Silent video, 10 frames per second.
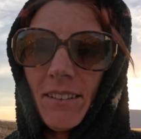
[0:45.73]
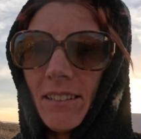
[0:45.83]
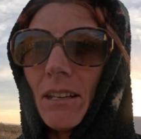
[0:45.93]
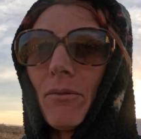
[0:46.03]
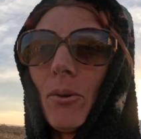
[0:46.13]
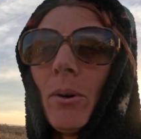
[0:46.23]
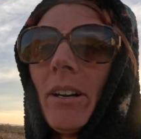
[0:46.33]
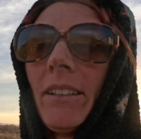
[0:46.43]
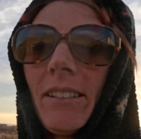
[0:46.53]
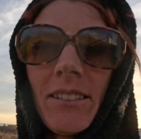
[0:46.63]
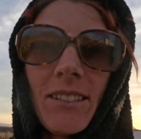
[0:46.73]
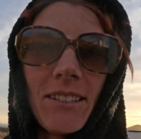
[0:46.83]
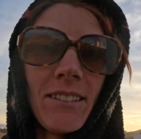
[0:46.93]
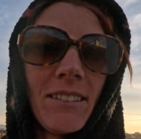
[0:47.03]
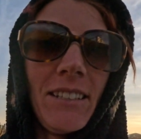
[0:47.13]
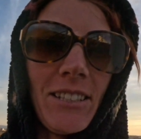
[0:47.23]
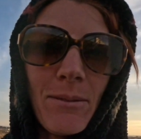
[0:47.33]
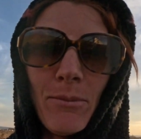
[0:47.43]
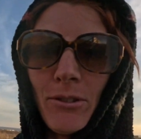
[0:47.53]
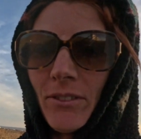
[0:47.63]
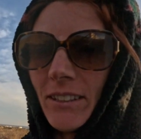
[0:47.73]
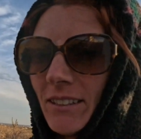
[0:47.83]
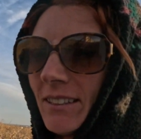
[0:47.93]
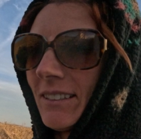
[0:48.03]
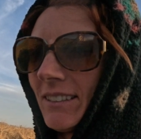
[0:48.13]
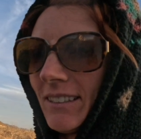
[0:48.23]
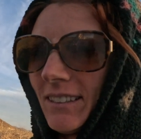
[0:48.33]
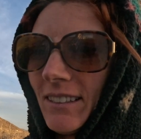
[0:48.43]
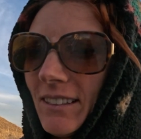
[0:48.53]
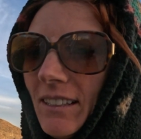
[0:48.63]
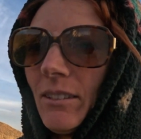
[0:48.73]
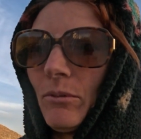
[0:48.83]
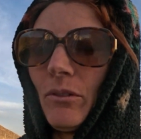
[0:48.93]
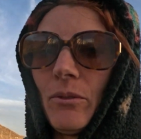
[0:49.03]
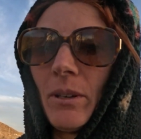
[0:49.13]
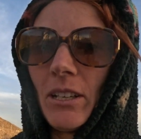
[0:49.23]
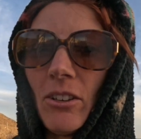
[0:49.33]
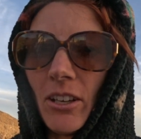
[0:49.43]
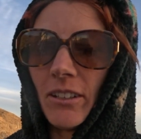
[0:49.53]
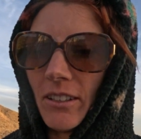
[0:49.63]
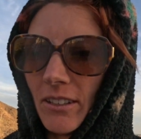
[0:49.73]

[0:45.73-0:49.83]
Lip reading: day 4 and it's moving right along.